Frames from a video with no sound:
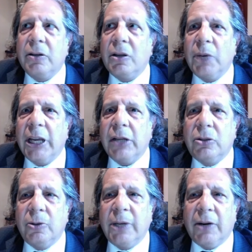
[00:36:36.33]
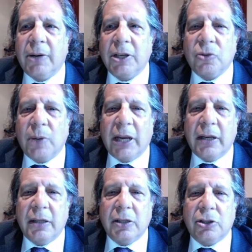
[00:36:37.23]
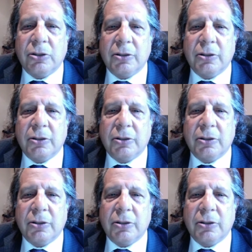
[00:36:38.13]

we had two hearings. We had an initial